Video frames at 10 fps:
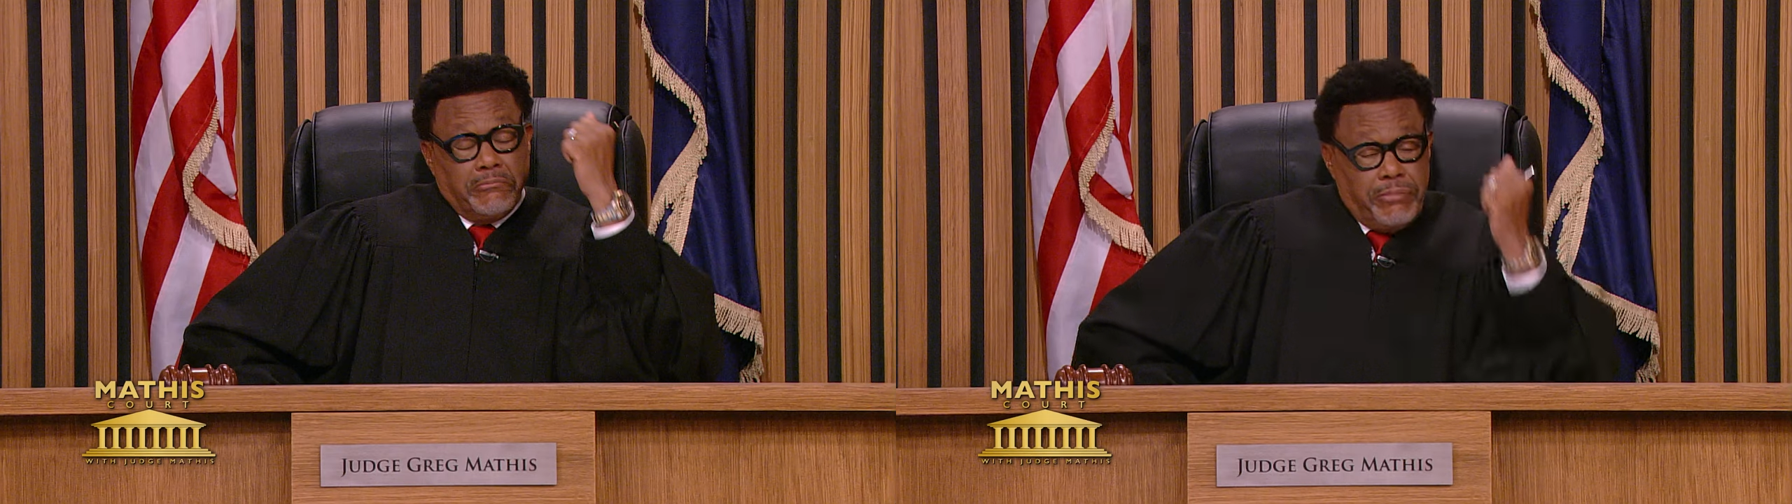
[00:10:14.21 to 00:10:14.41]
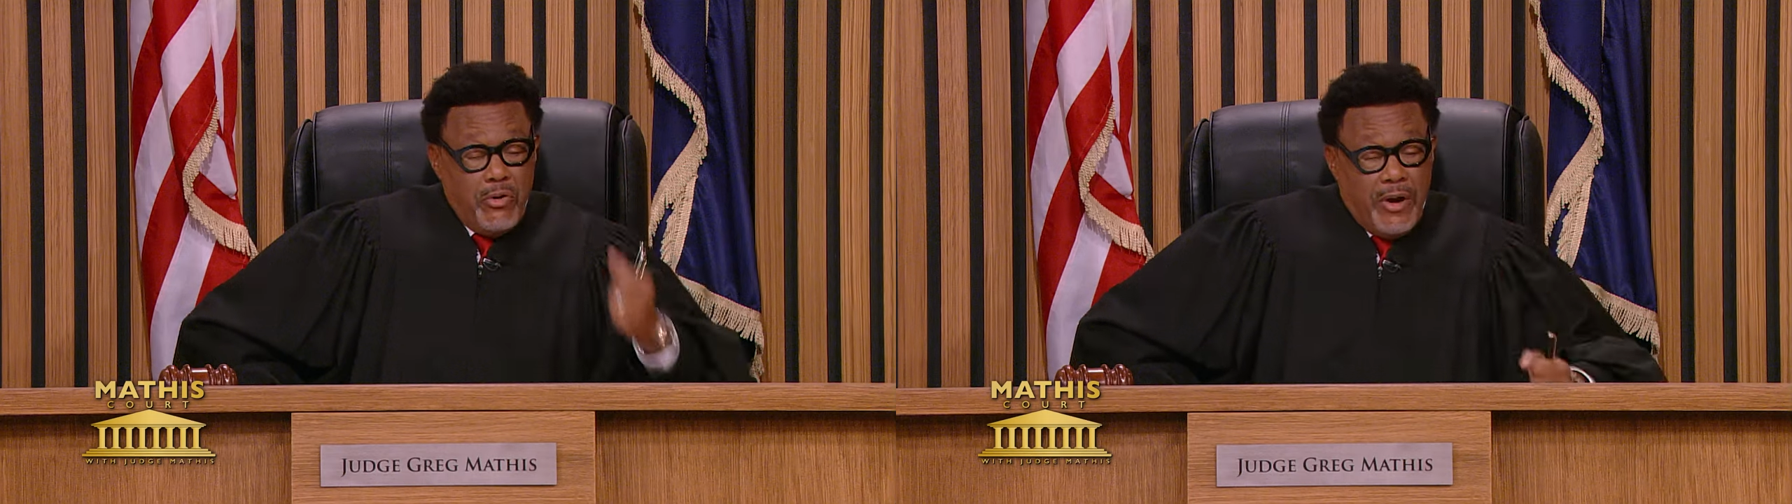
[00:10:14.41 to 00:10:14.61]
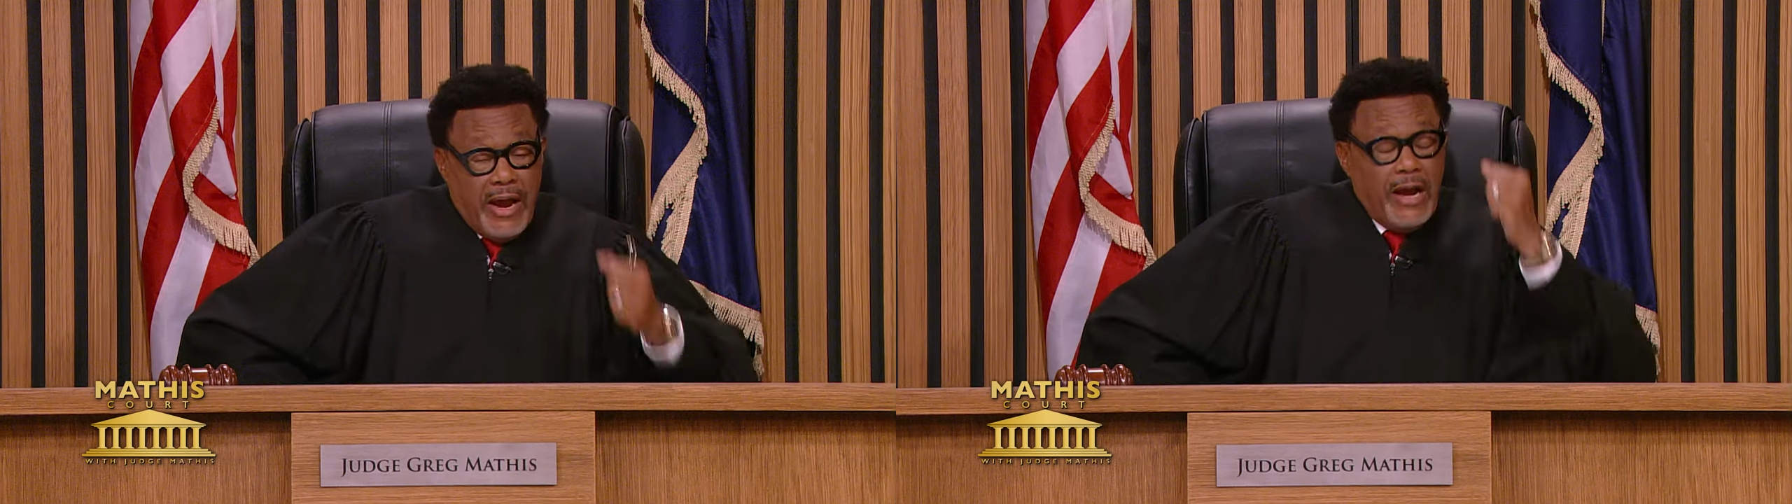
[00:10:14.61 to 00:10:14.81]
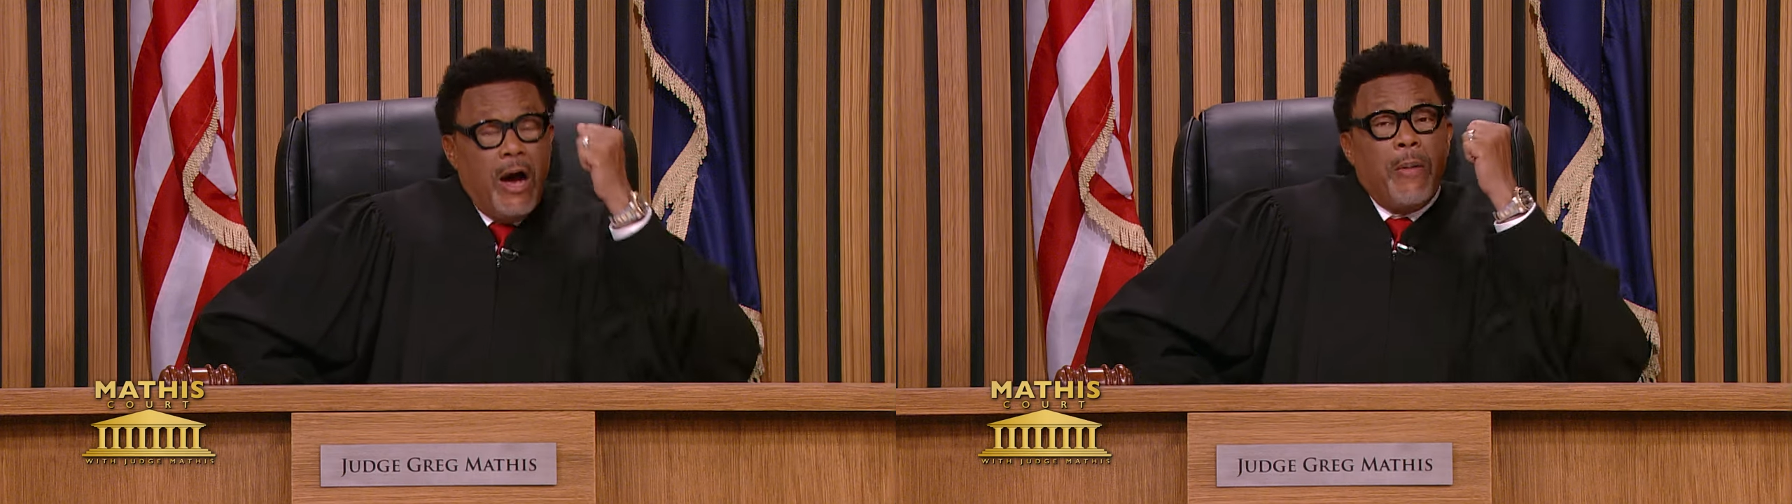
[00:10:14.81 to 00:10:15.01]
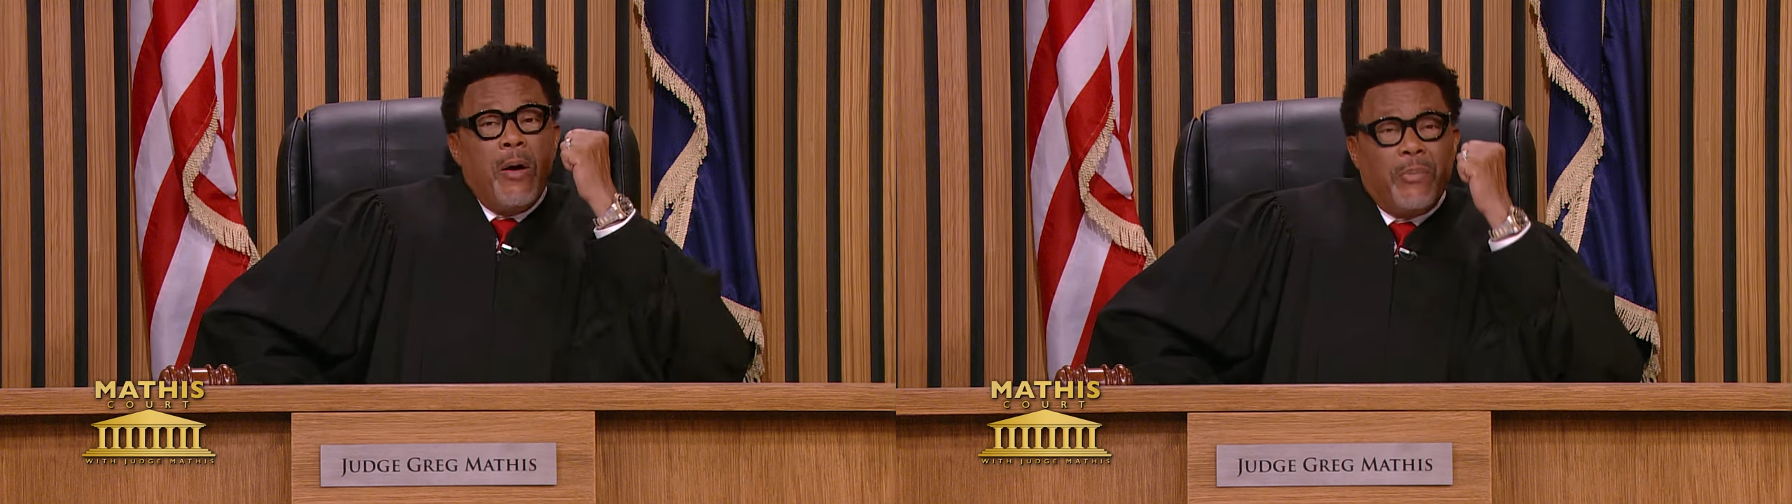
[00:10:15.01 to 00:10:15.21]
boom, hang
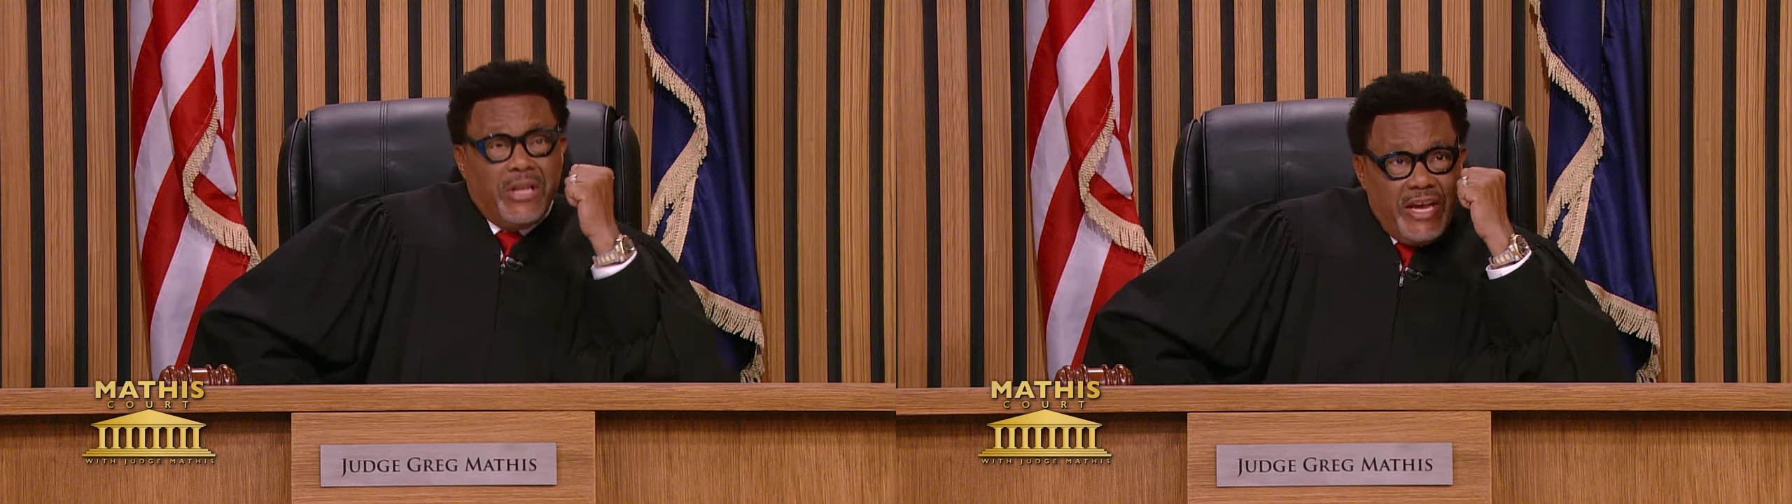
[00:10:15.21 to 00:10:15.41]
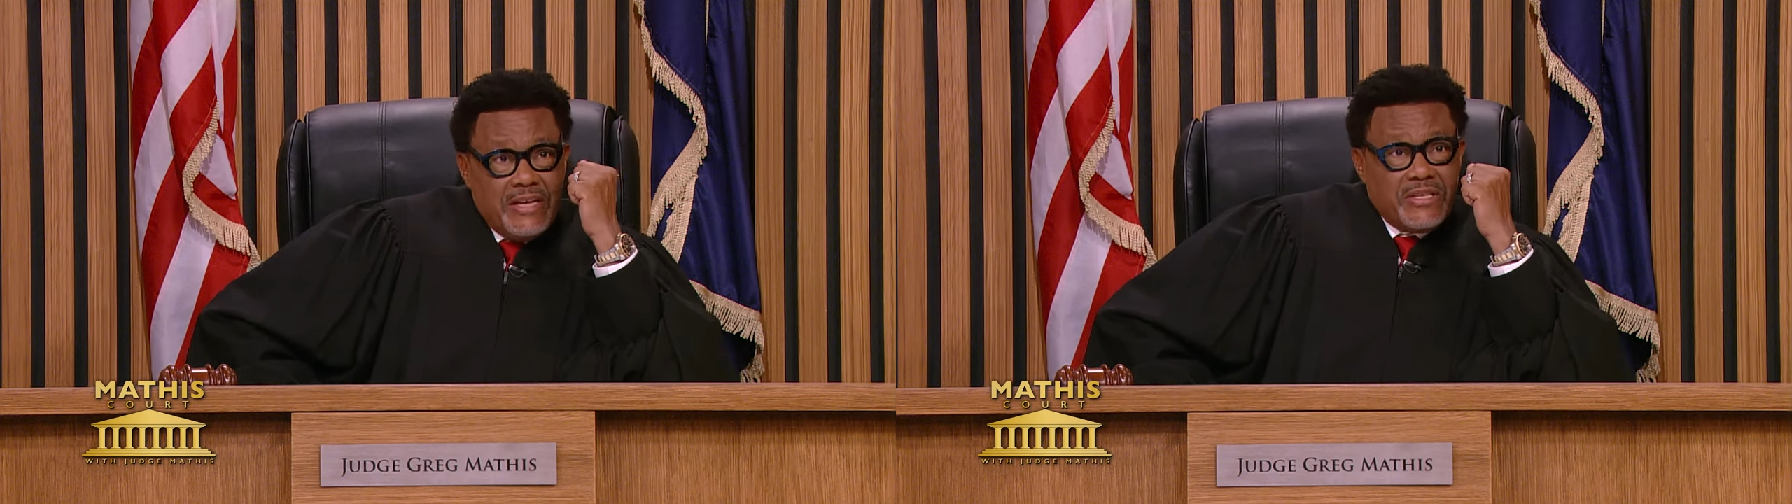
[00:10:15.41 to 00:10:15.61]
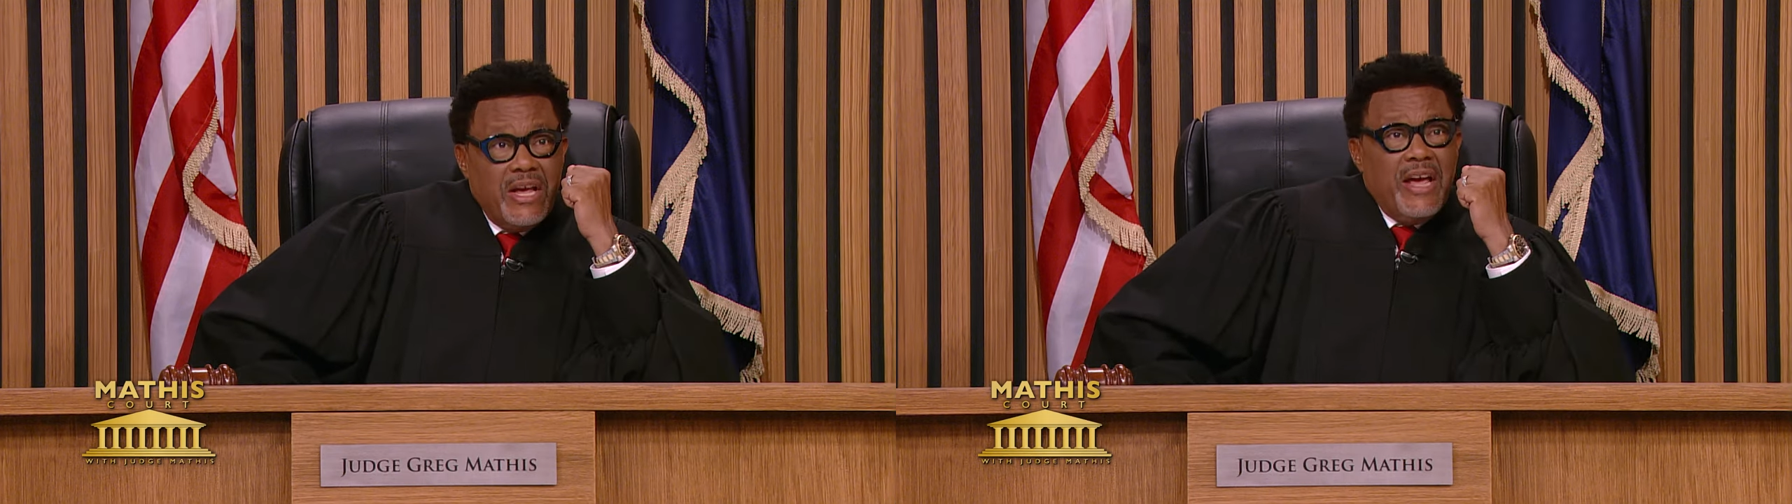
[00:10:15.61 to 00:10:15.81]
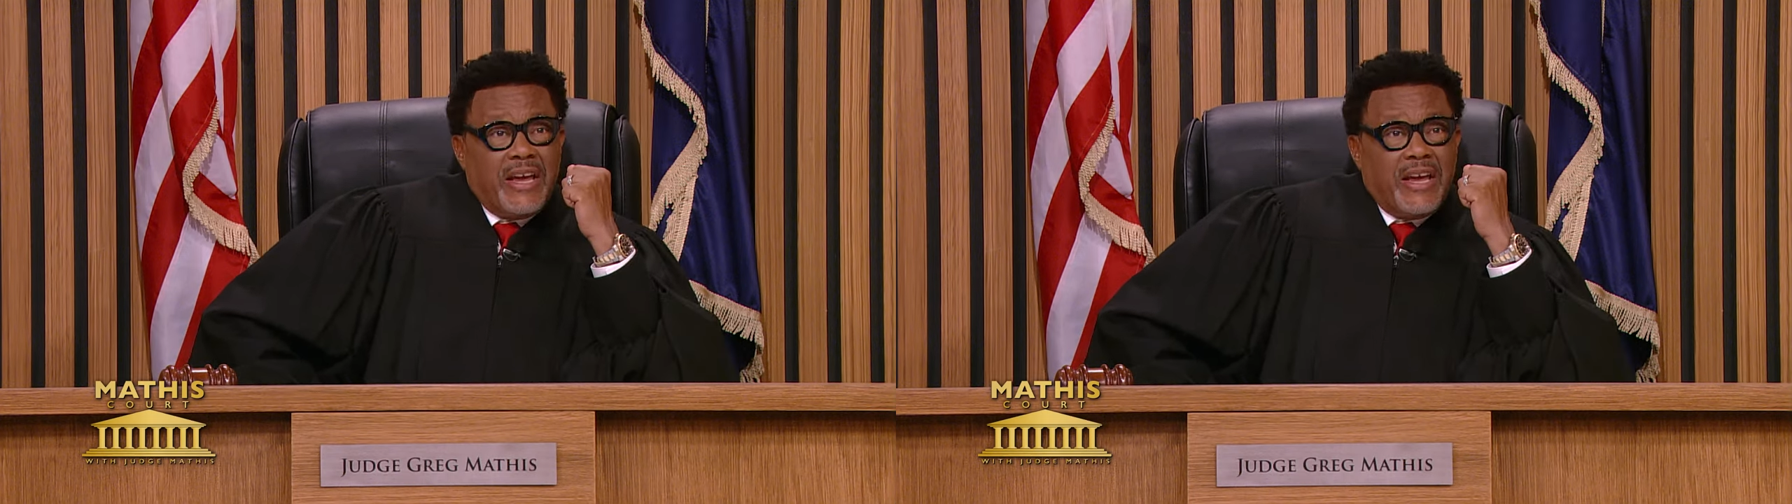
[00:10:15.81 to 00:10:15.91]
up. Police,